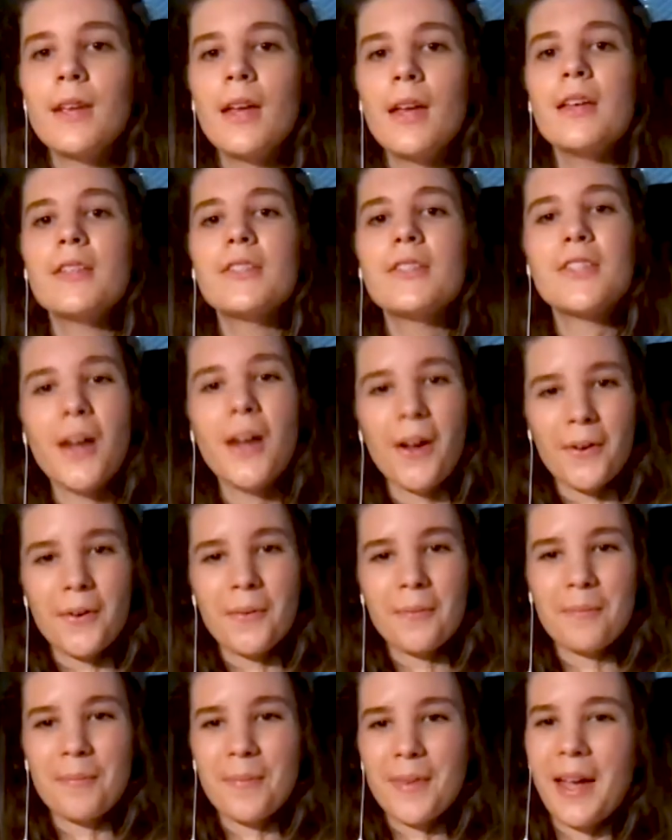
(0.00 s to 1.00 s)

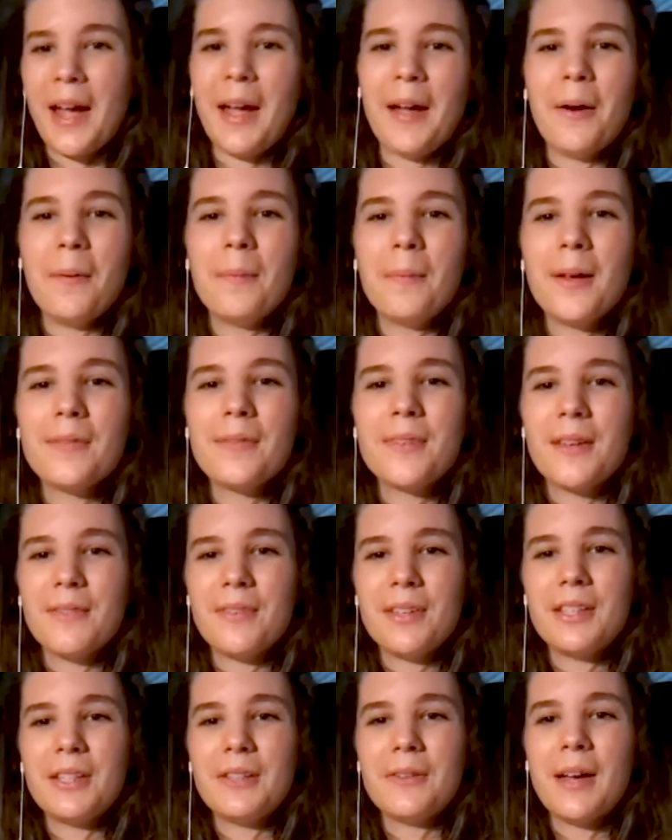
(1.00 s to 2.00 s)
So I hope I've
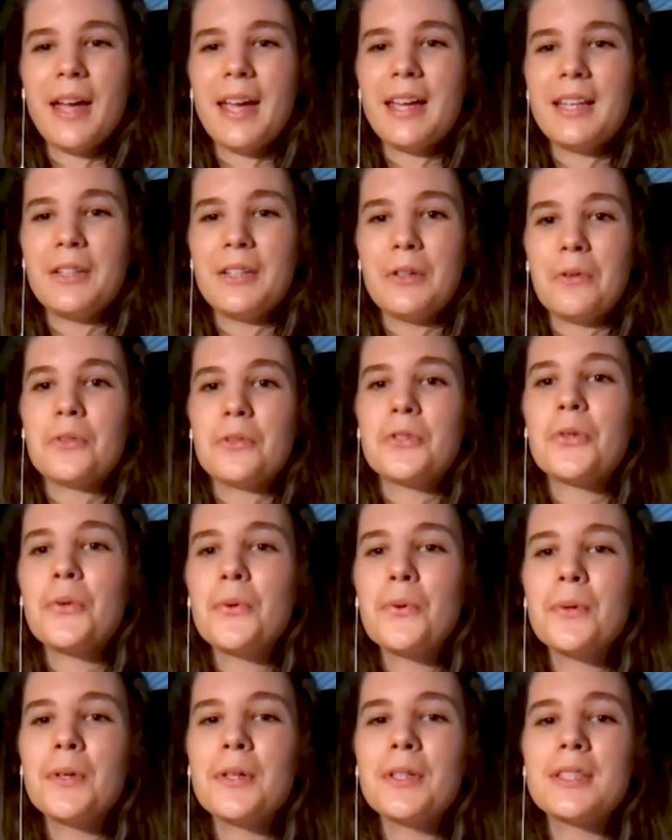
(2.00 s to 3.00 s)
given you a new
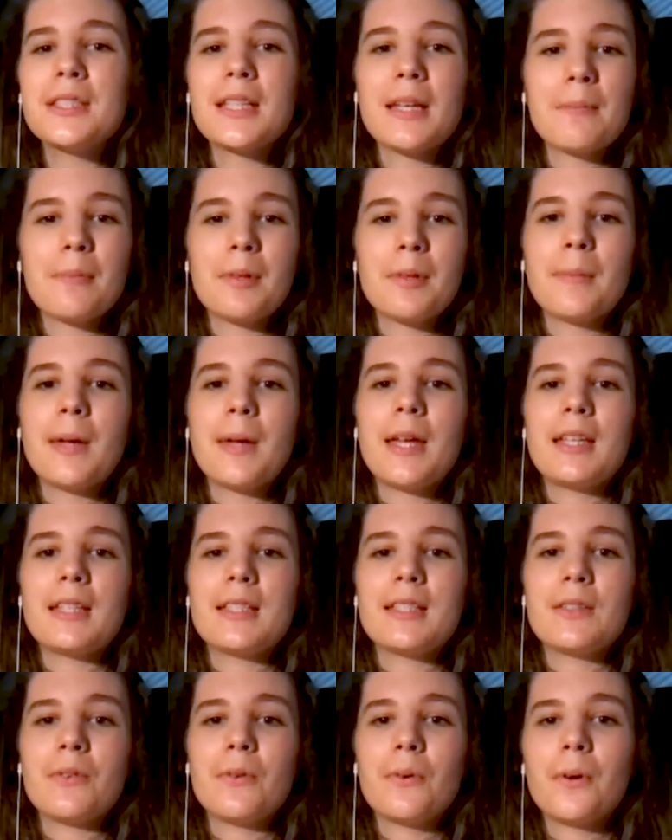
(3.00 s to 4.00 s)
tool to
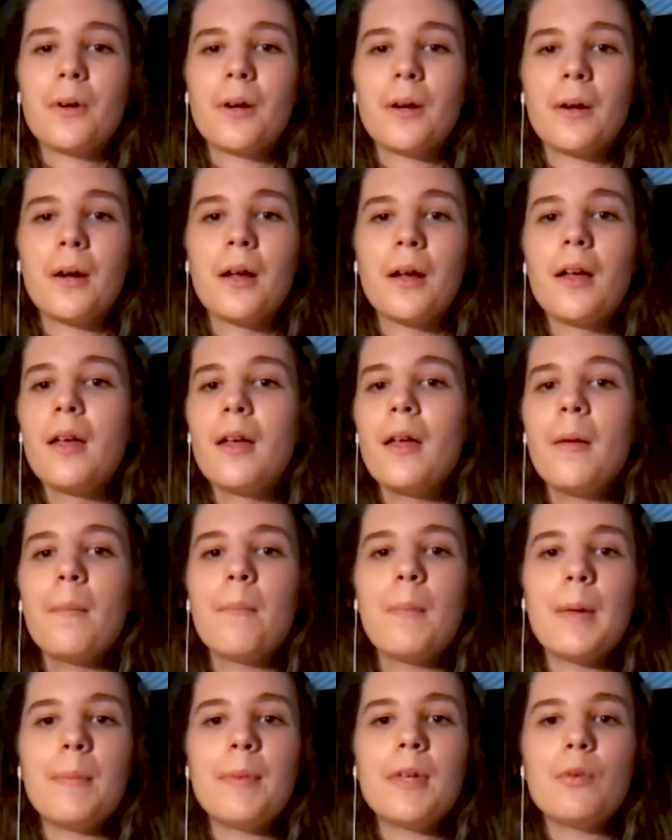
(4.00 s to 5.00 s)
implement or
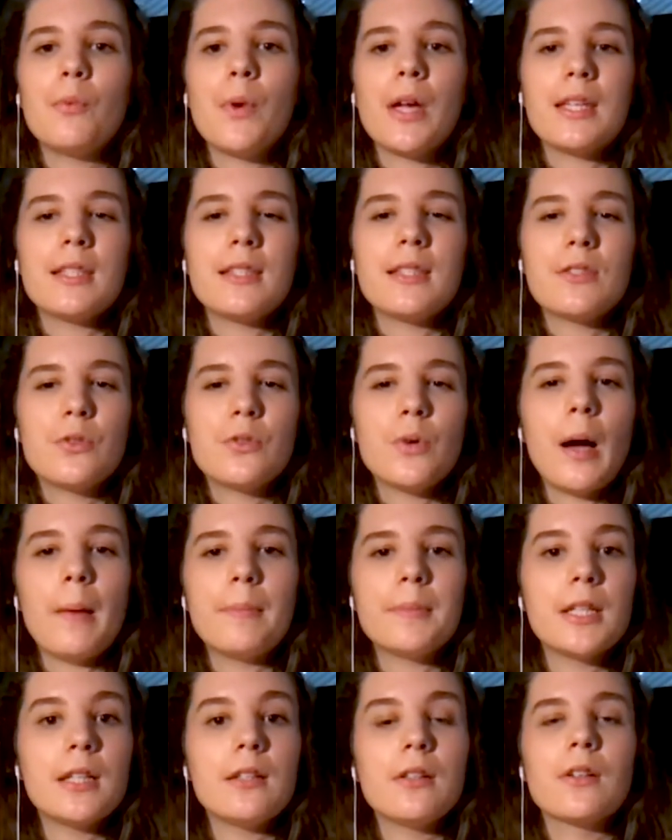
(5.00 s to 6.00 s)
maybe ways to
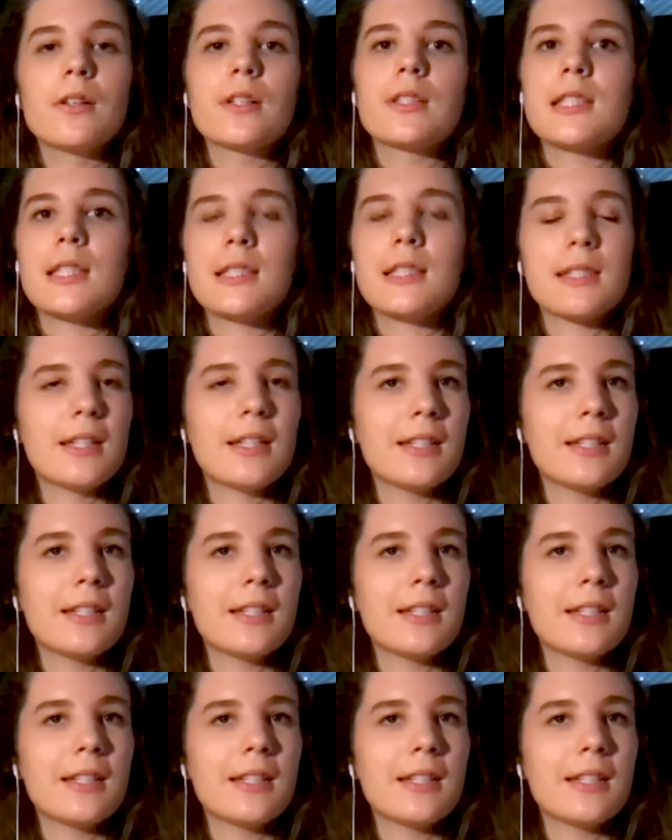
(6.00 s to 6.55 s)
update your existing